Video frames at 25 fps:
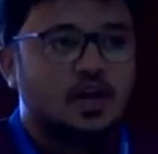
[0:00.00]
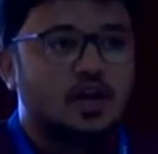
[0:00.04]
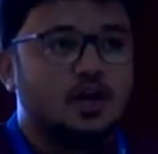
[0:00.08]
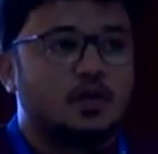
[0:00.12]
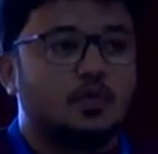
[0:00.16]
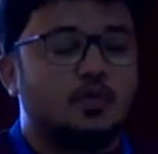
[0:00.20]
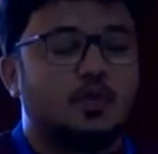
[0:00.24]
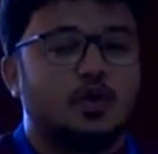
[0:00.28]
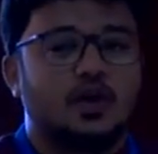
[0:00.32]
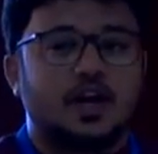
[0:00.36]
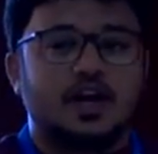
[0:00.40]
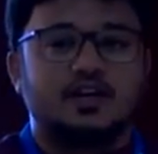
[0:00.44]

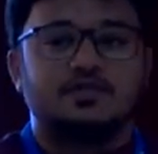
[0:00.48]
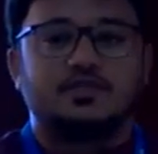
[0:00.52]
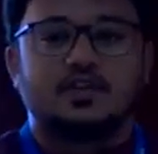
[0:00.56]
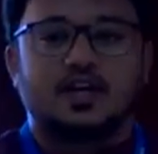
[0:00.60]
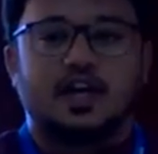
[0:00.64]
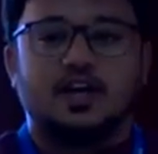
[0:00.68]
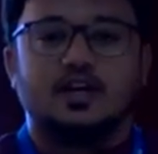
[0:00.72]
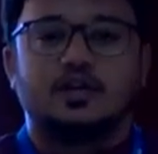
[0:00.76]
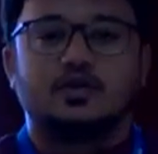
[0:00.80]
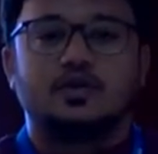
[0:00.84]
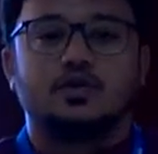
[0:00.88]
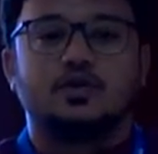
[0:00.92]
what I have
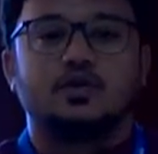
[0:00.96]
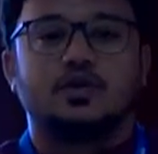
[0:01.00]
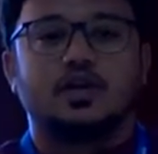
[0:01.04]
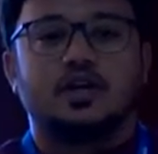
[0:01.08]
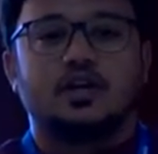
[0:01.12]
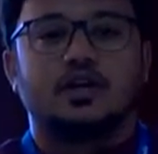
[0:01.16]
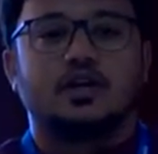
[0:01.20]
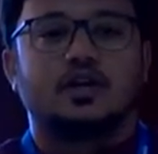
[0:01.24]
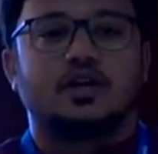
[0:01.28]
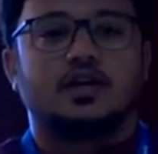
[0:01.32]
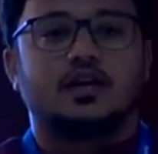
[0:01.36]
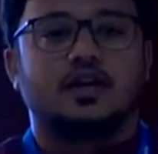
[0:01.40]
tried to do
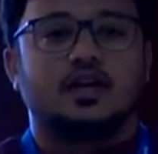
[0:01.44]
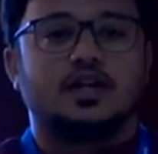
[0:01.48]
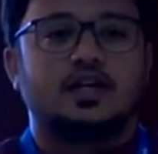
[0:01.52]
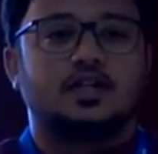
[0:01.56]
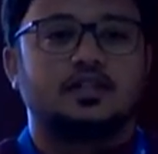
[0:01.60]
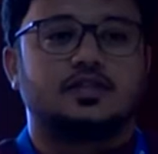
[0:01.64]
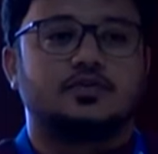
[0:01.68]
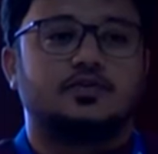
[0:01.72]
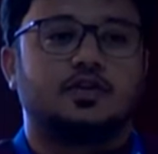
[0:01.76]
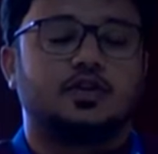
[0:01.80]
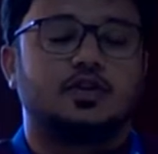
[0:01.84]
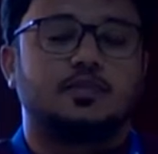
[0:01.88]
here
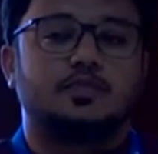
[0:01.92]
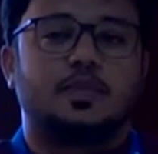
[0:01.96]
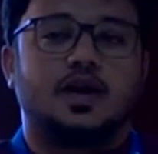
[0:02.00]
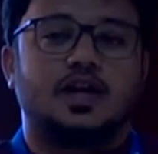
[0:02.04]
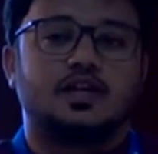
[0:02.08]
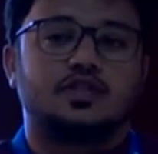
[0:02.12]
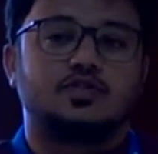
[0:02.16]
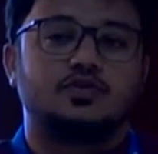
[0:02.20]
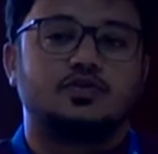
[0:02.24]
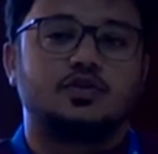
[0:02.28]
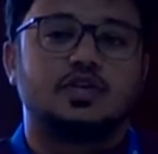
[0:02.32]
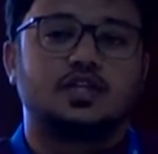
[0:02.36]
is for the
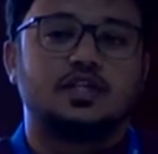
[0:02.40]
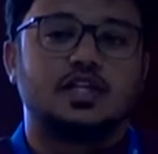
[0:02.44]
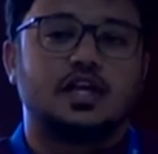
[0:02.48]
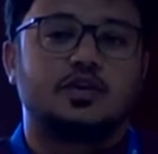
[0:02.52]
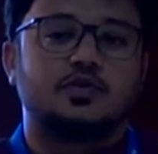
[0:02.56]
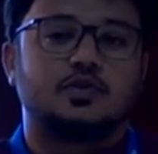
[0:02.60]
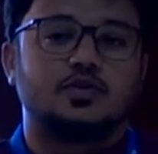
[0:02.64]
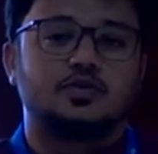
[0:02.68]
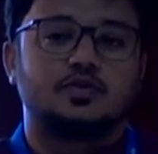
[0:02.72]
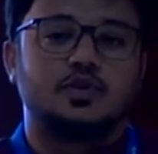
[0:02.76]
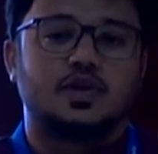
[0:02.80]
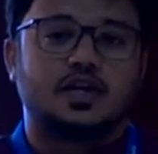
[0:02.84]
past two years I
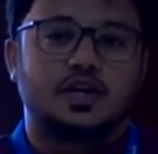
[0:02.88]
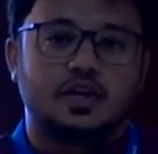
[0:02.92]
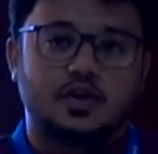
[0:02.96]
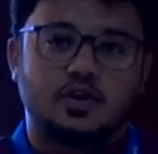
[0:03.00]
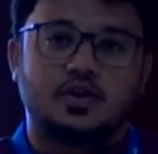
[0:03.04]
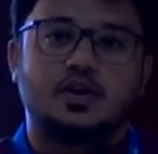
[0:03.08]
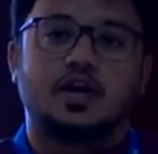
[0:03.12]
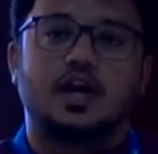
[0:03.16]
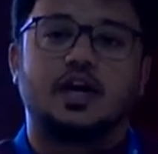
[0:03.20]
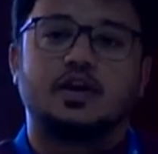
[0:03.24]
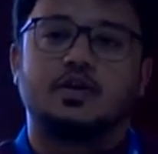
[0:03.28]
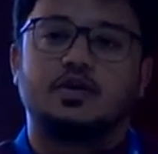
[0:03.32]
was working
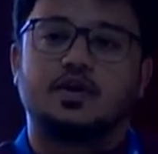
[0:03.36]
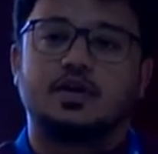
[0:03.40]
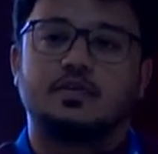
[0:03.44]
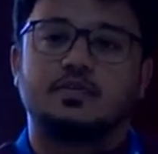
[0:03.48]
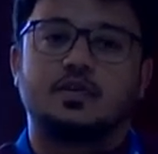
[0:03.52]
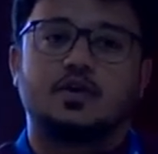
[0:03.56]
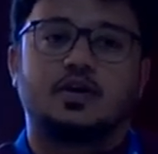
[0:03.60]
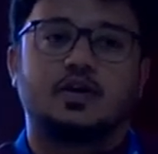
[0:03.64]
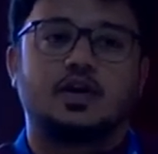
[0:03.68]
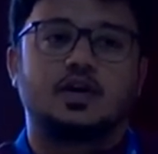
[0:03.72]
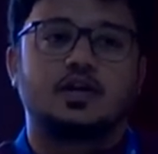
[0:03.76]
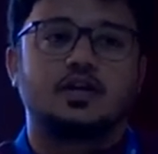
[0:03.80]
on an IoT
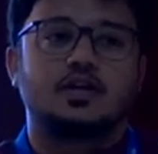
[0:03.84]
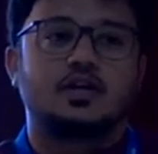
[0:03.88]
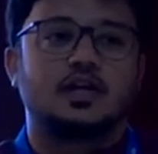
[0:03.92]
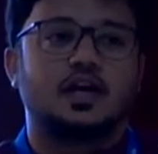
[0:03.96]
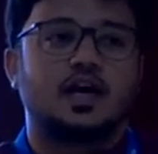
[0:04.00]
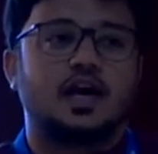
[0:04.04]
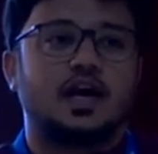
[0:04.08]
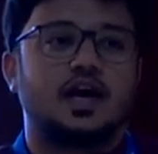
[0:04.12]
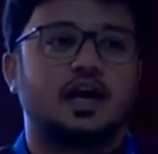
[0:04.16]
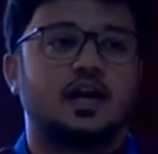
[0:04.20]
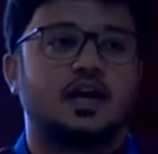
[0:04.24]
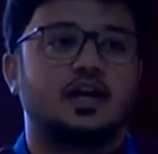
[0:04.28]
product
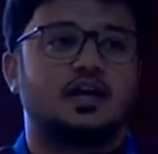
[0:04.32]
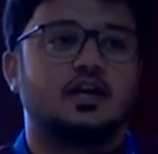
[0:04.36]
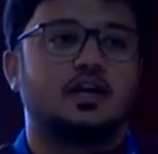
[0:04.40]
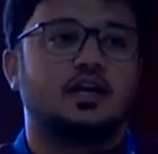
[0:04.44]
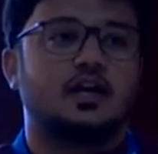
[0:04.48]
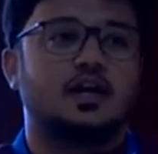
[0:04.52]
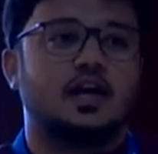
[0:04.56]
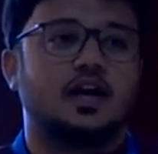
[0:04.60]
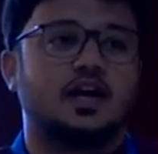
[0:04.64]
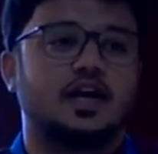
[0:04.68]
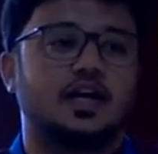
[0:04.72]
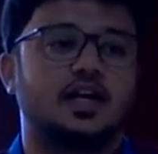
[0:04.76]
and
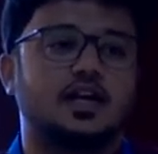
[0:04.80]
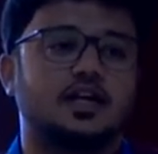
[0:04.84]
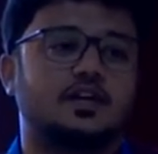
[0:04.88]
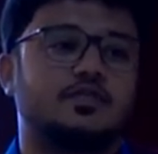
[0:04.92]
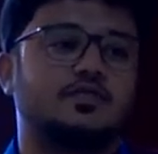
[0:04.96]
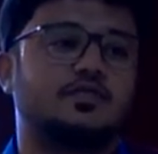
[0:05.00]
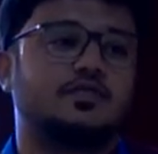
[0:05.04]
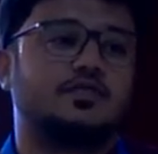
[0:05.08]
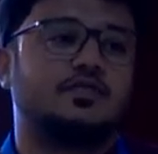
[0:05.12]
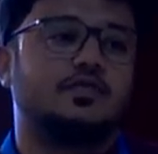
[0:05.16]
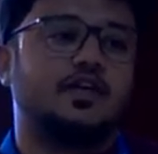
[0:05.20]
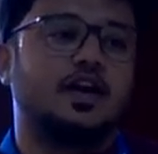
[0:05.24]
again it
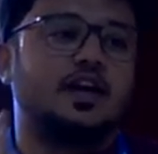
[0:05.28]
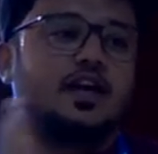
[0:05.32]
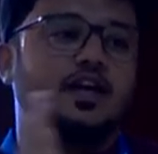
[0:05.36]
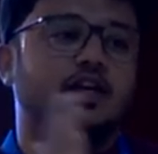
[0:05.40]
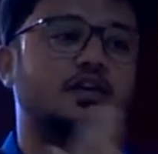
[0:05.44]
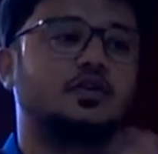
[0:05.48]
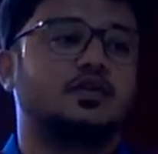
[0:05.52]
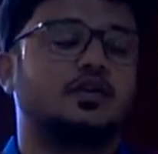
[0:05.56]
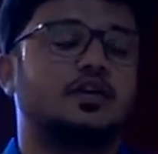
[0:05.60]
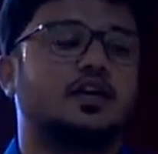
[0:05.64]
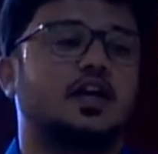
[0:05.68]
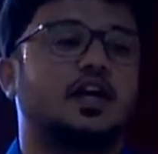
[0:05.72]
fell
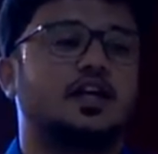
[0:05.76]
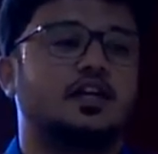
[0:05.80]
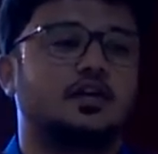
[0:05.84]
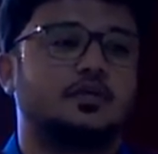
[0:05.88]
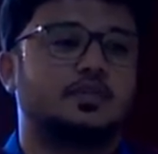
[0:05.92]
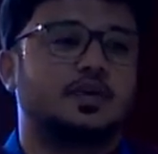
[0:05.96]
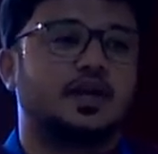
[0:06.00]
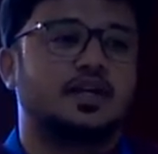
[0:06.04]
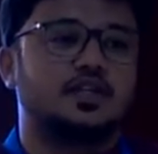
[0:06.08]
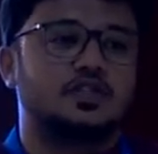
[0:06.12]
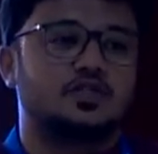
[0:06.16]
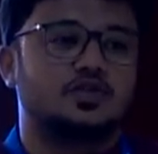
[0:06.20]
into the
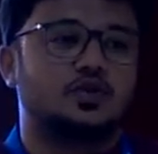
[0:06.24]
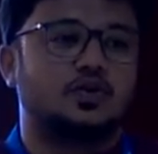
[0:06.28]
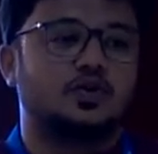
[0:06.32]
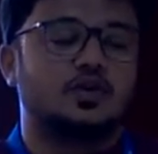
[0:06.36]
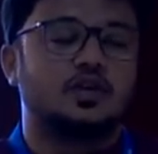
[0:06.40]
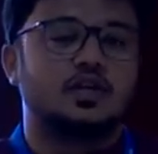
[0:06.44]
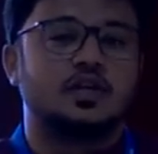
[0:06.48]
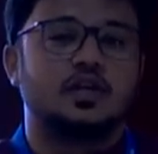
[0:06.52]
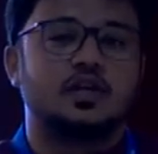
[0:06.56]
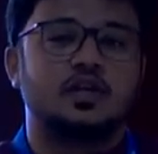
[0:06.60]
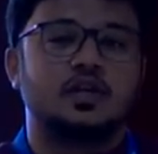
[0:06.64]
enterprise zone.